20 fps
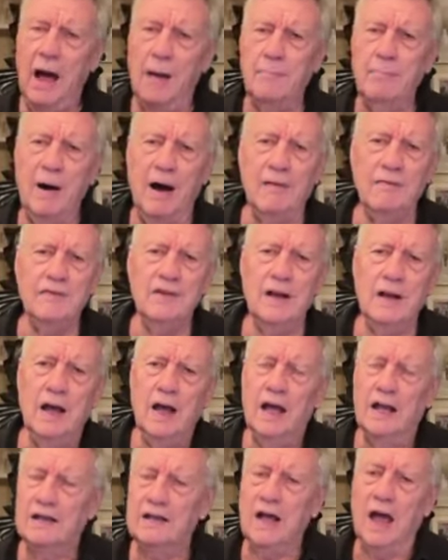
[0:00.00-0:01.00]
above
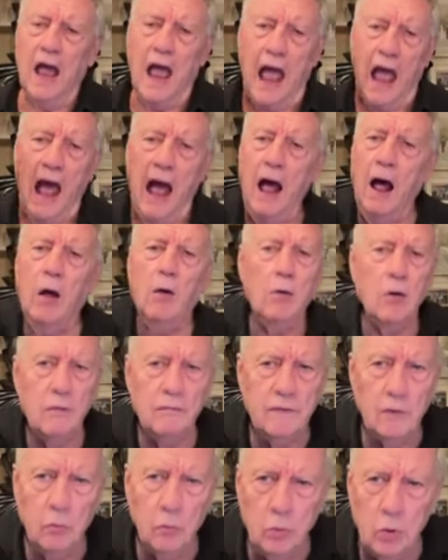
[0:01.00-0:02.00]
the howl
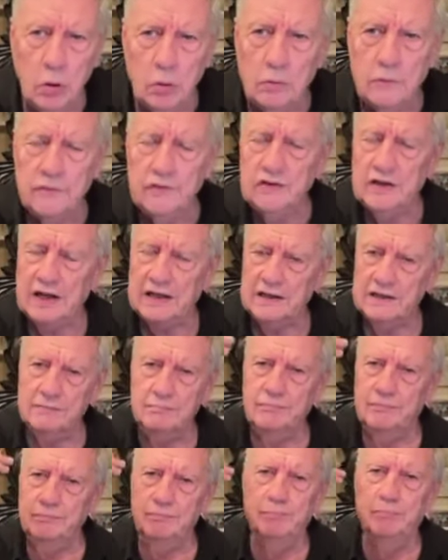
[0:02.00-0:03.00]
of the wolves
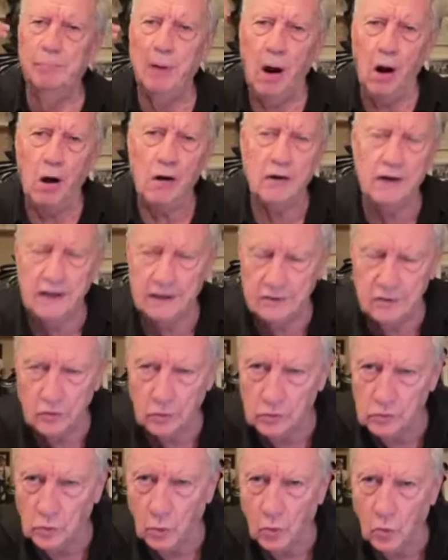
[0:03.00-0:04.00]
that bark at
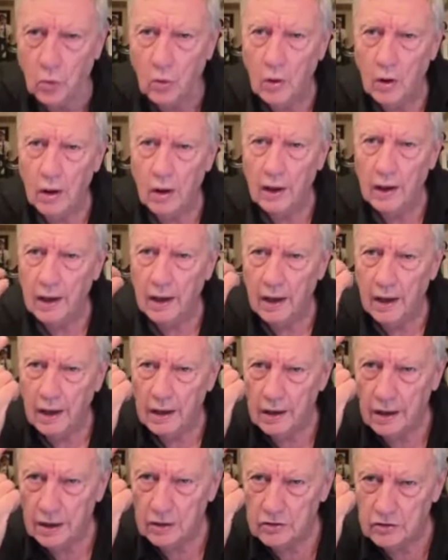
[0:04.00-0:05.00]
your door,
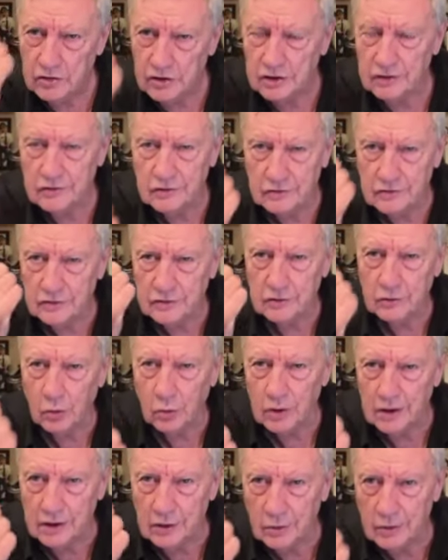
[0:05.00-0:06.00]
Jesus is
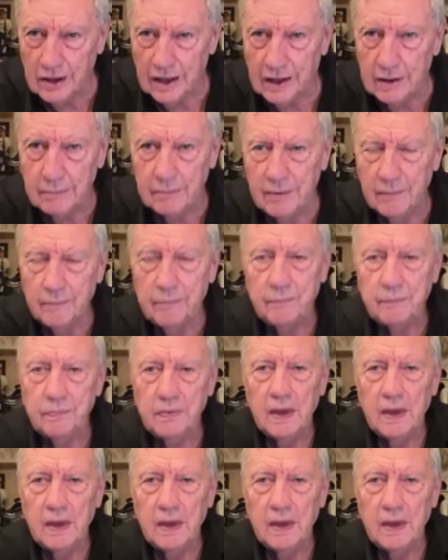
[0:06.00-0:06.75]
calling your name.